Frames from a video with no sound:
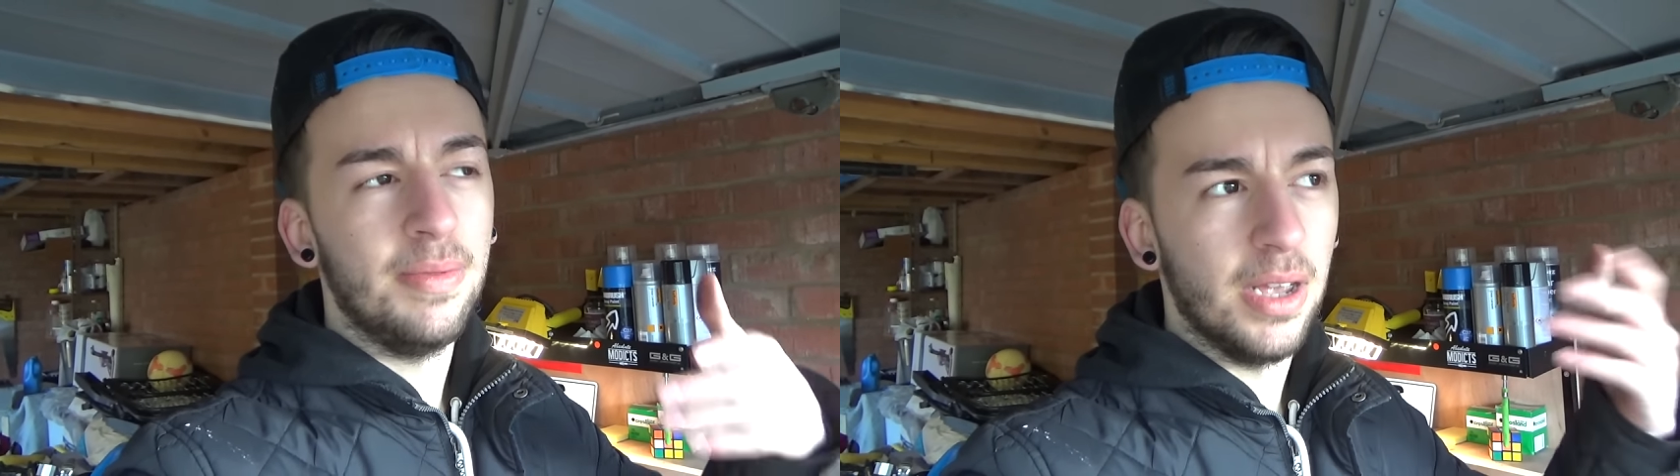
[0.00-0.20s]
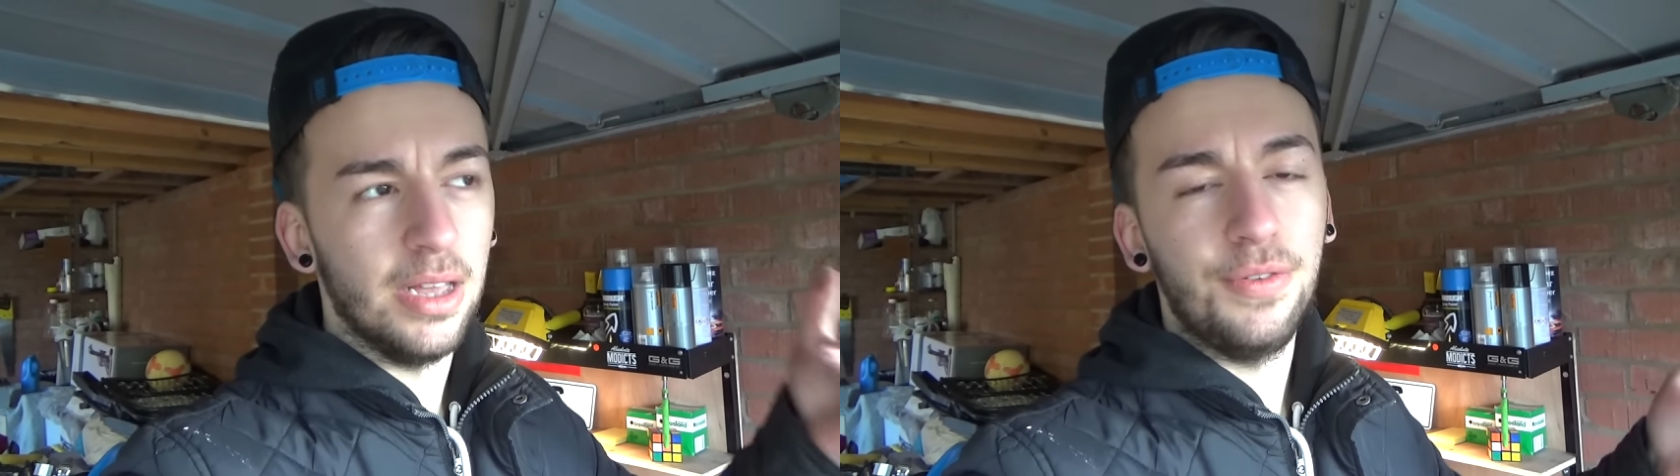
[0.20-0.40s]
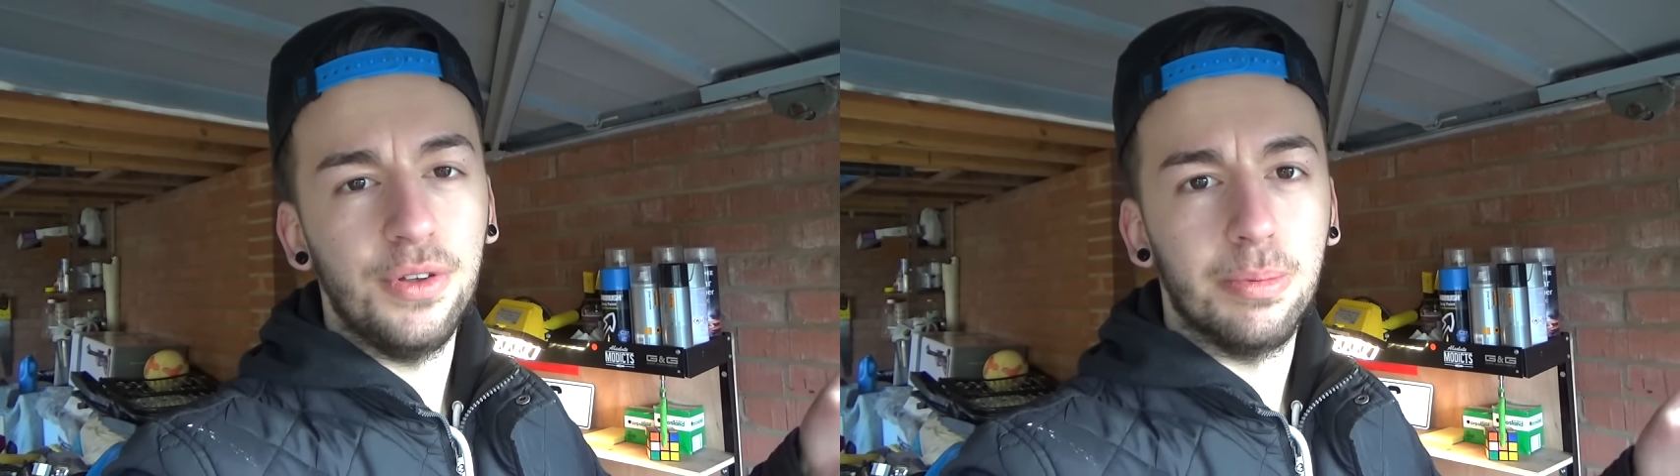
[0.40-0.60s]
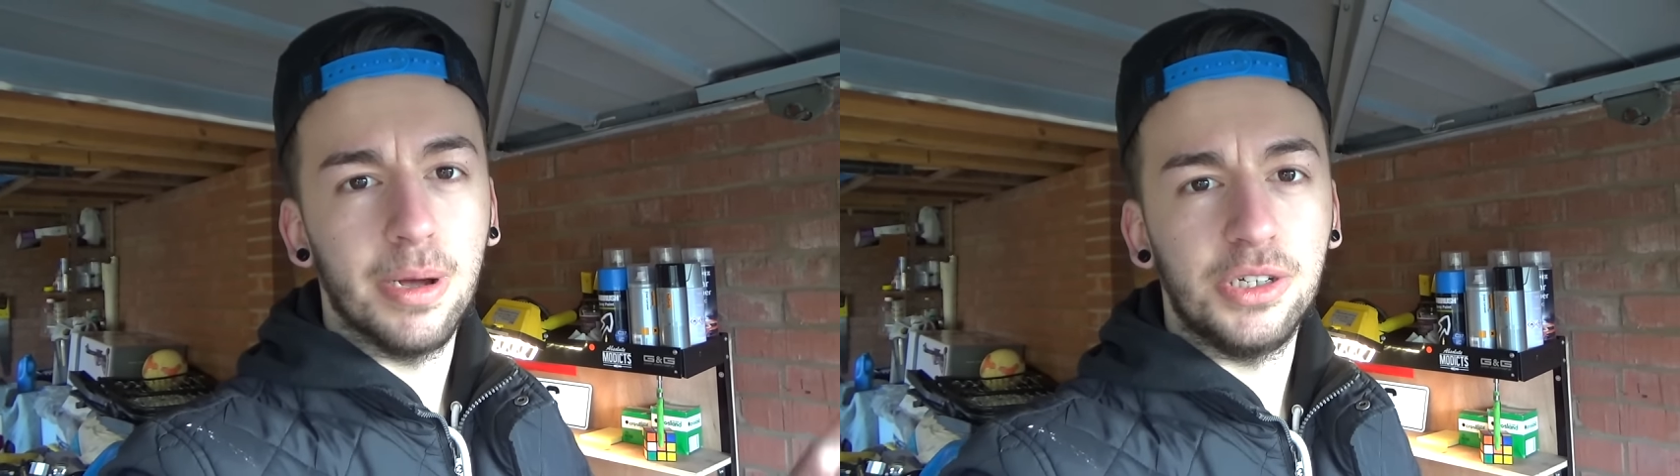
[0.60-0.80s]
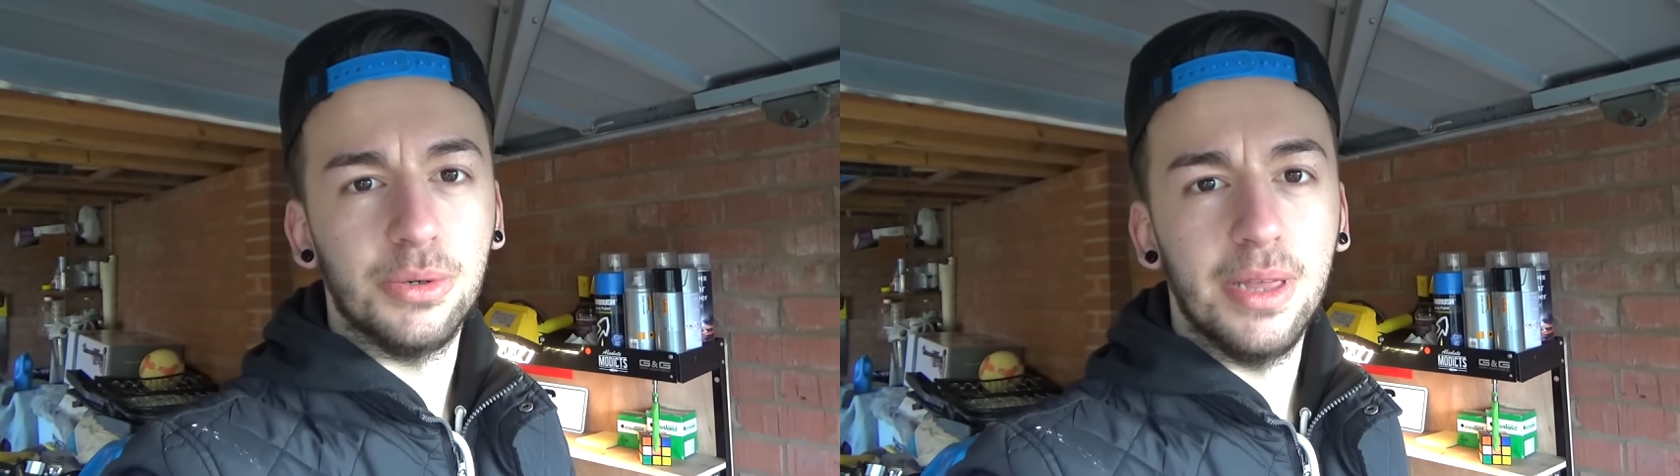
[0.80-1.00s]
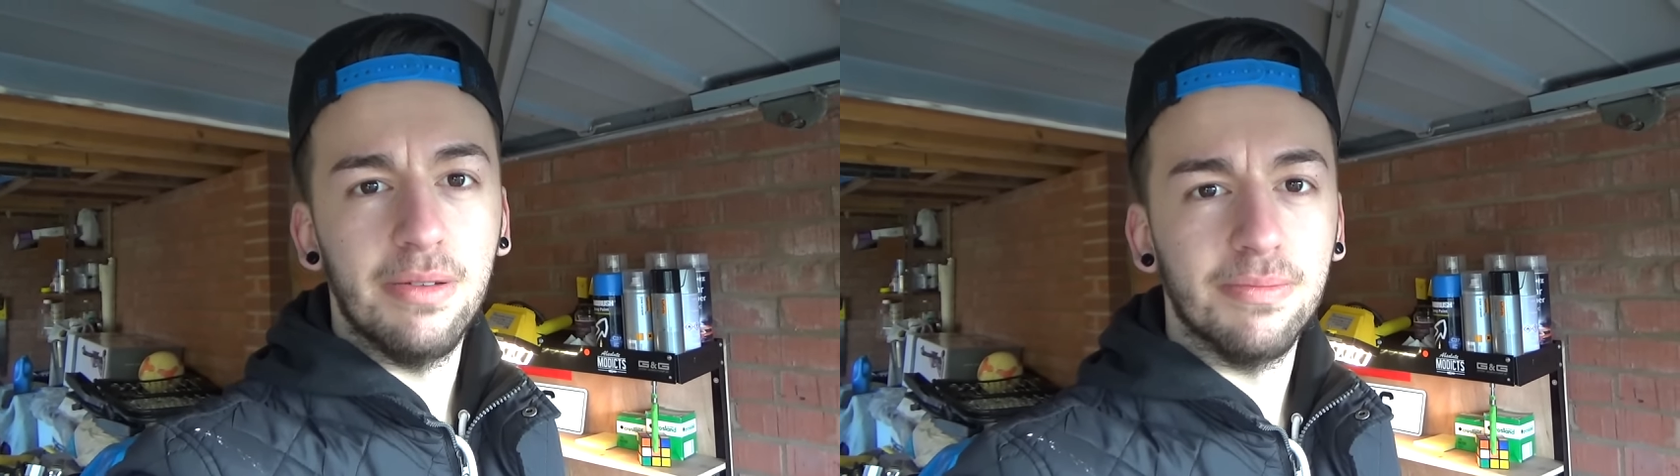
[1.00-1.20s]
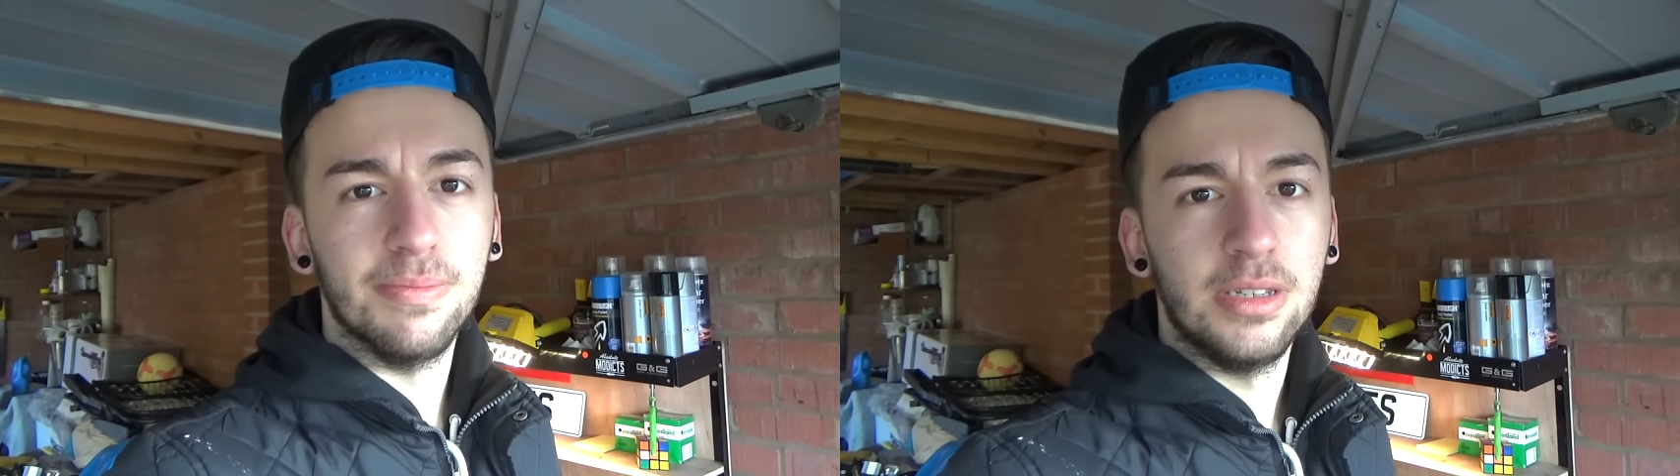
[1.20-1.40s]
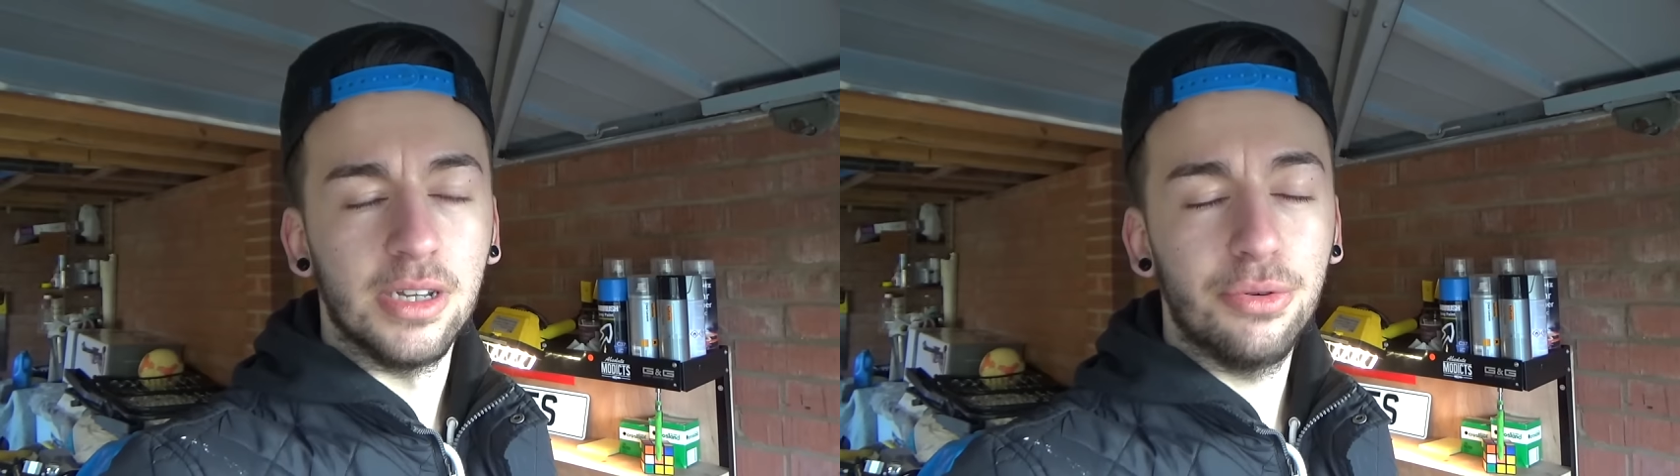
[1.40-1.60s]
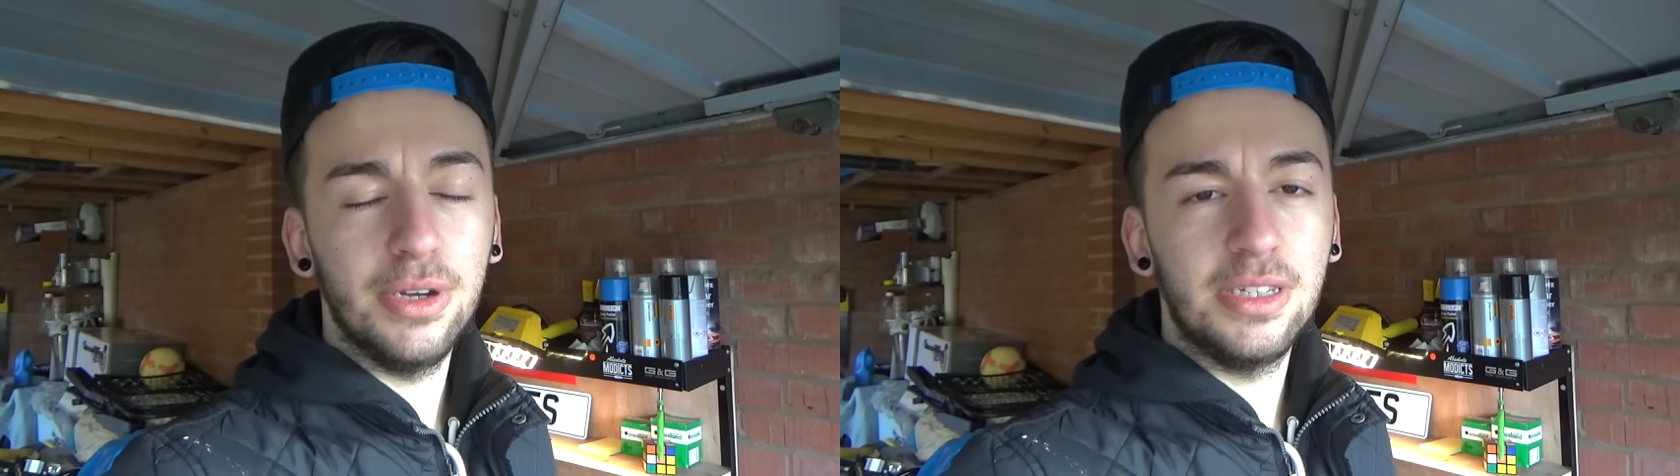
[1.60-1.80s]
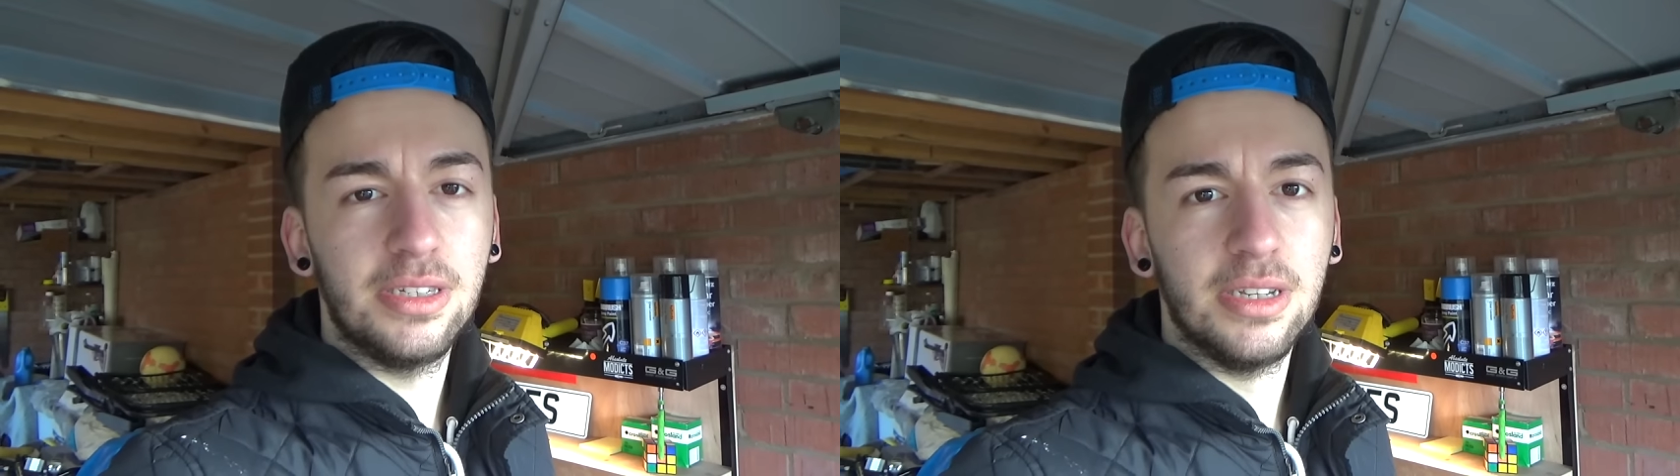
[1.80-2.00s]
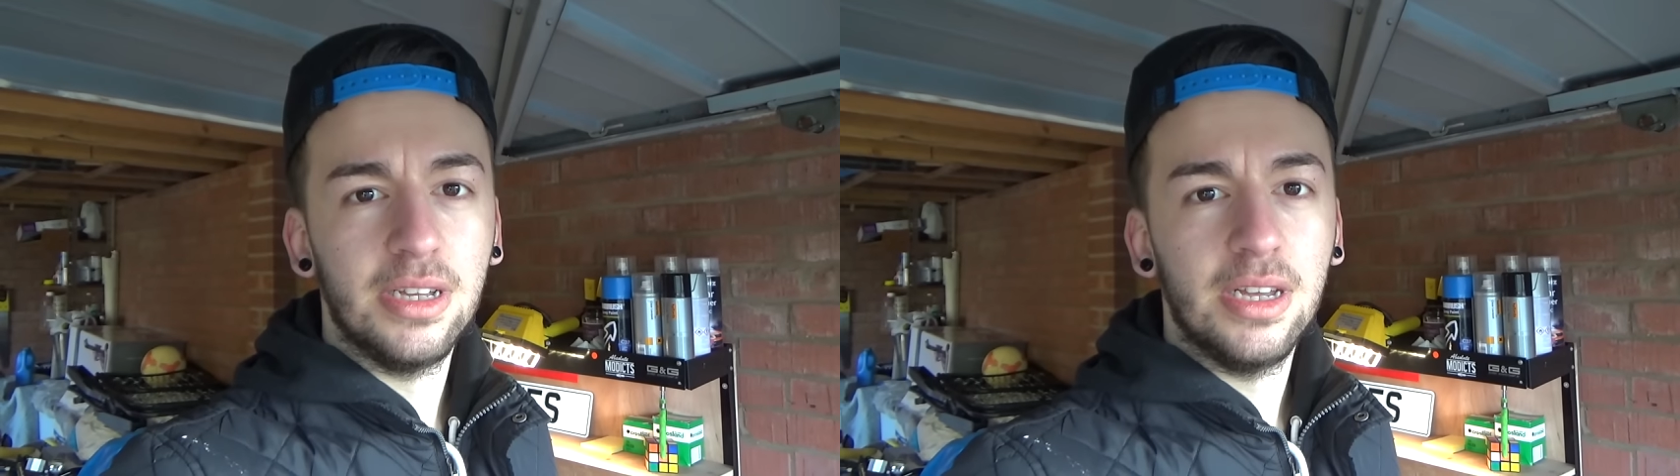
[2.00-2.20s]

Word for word: the fuel pressure will then decrease,